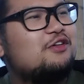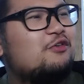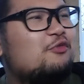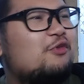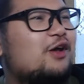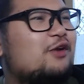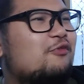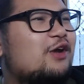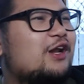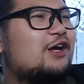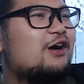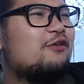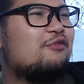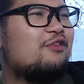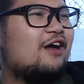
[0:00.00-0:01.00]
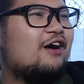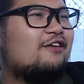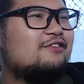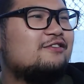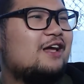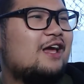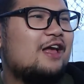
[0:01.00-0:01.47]
when it comes out.
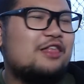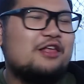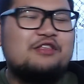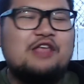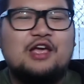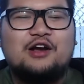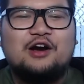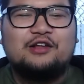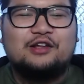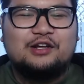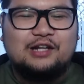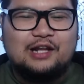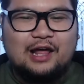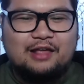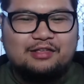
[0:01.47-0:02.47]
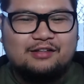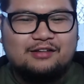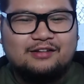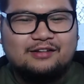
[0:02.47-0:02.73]
Yeah. It's a take on the classic.